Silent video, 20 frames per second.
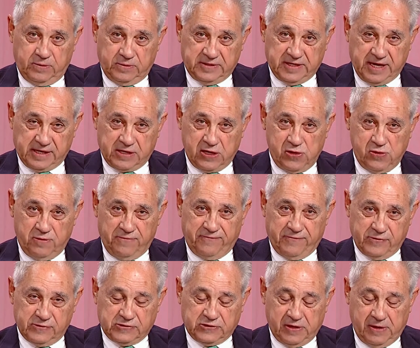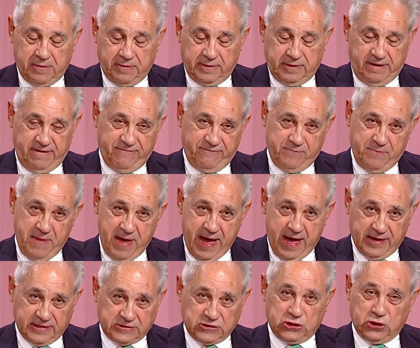he's, at the University of
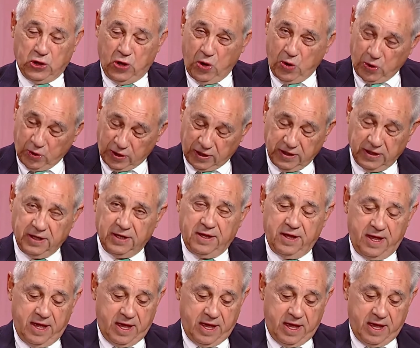Mass Lowell